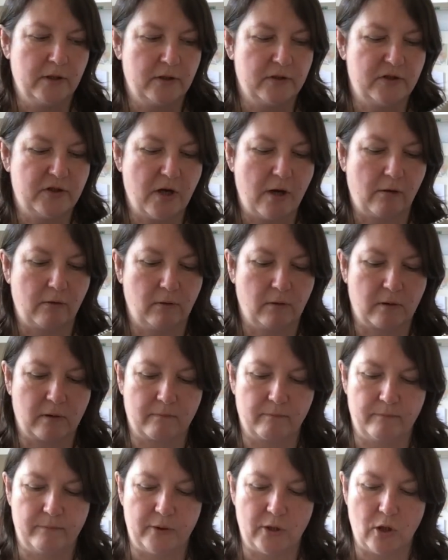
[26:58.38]
total
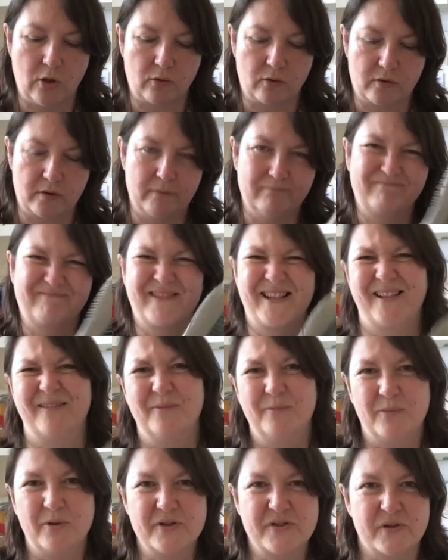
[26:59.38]
blocked.
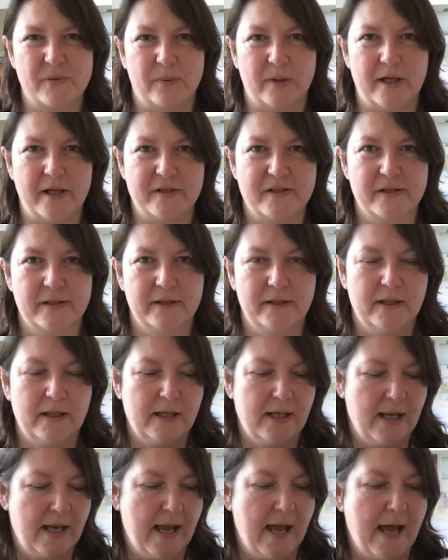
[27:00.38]
What's the word?
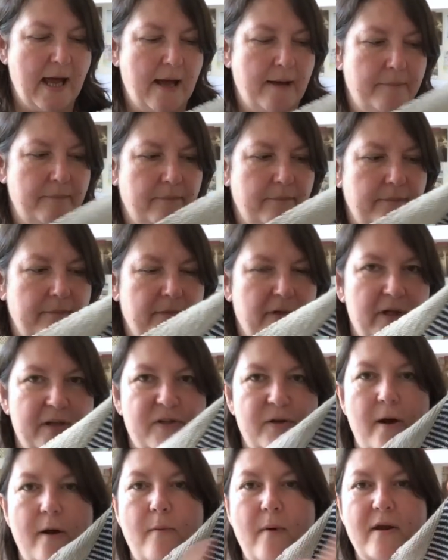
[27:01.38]

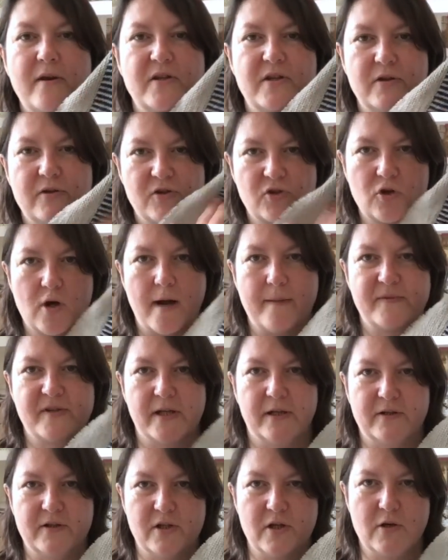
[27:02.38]
So I won't do stripes.
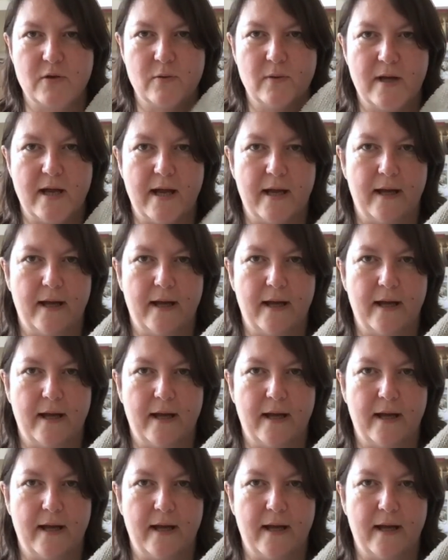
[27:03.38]
I'll do